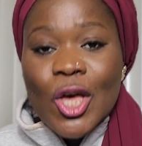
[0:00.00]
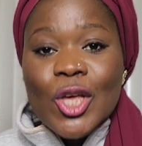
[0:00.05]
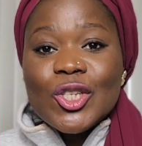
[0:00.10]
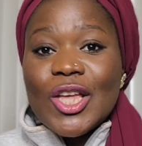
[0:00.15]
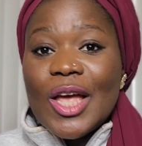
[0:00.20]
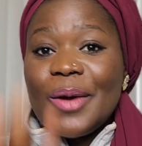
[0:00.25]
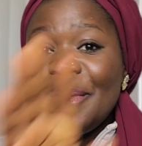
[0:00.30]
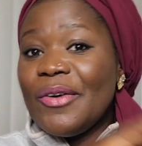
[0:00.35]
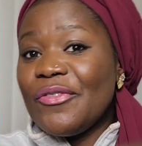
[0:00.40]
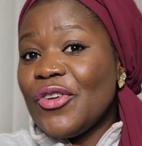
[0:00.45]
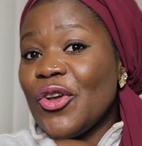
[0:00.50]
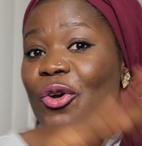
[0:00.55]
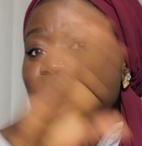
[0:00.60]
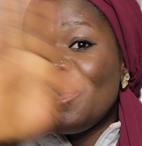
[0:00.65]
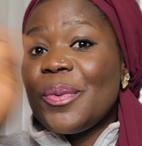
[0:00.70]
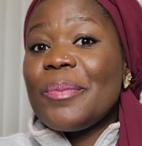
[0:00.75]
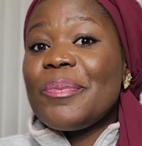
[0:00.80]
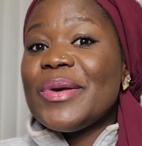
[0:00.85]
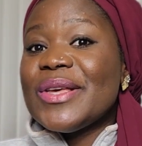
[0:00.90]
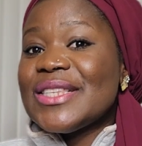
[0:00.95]
Some of you
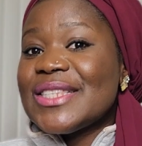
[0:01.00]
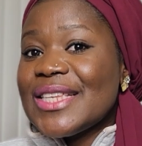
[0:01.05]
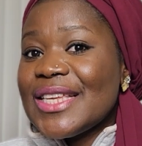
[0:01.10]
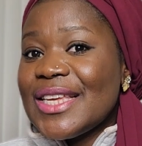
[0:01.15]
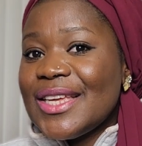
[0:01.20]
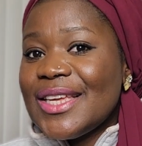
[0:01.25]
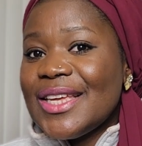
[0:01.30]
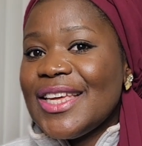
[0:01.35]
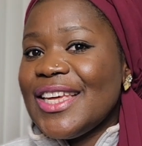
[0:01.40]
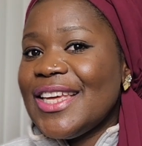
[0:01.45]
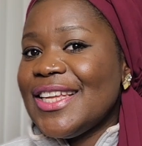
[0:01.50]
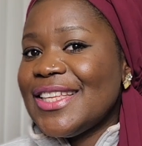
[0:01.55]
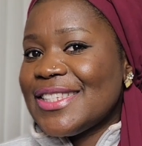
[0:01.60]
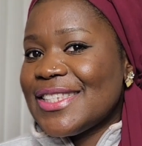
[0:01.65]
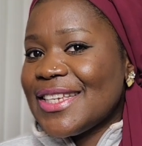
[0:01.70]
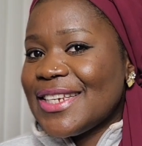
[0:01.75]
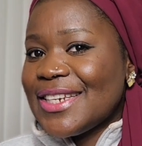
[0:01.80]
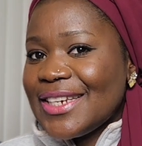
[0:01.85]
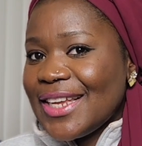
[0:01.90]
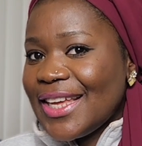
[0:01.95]
will be busy
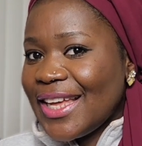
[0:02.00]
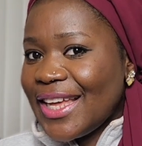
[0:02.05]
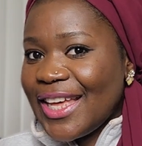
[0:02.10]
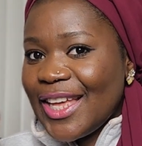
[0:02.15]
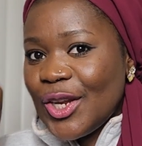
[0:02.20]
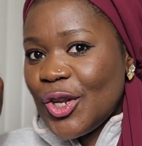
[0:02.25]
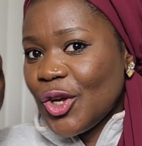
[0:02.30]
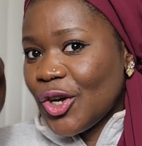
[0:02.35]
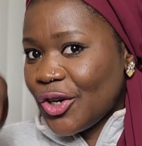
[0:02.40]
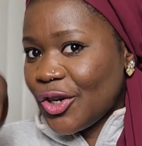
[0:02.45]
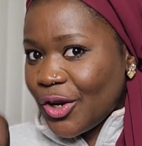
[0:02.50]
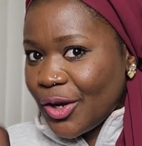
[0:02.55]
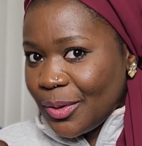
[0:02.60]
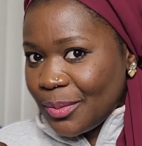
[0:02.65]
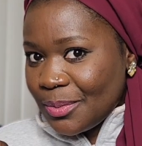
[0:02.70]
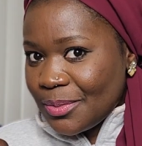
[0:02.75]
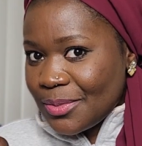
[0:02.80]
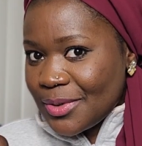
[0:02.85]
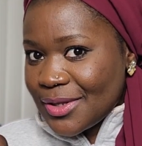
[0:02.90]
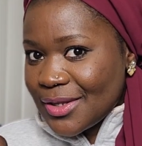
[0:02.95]
eating in your
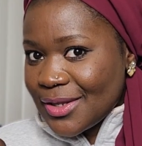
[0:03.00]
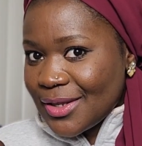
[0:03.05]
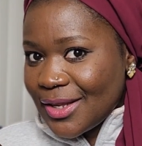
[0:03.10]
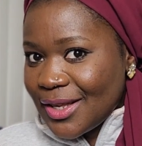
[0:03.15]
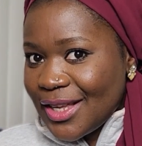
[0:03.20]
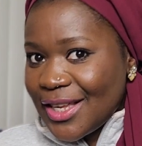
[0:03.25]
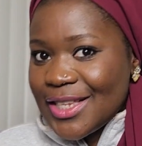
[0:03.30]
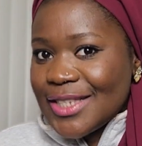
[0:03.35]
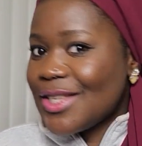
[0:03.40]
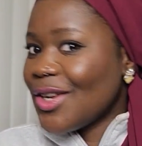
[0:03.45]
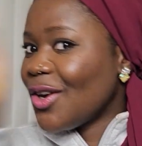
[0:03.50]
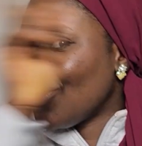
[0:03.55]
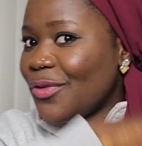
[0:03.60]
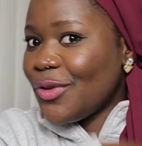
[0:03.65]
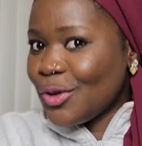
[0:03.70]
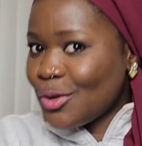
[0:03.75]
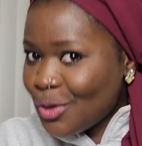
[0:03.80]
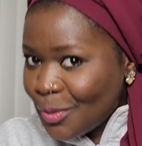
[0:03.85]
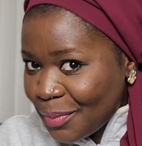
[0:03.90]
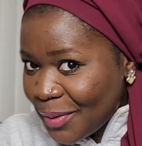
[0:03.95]
dorms instead of
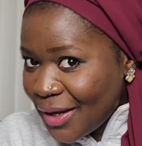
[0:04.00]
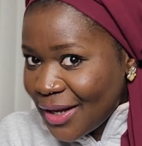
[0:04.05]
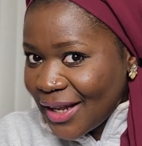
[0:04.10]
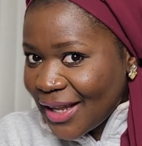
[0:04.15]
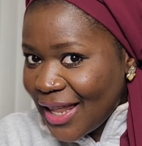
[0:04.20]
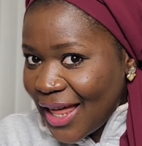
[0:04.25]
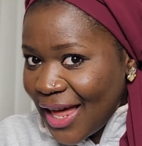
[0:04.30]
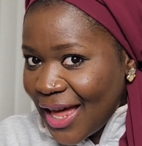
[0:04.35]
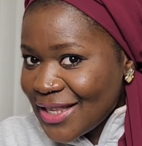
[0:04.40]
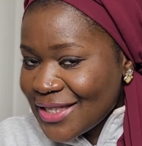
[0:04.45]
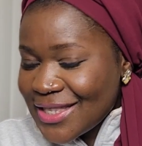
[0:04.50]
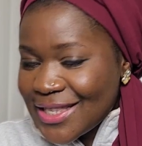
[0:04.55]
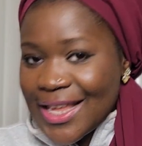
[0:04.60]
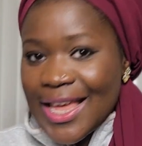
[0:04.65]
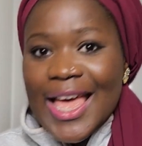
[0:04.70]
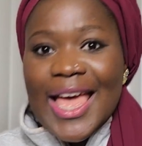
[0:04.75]
you to be in class.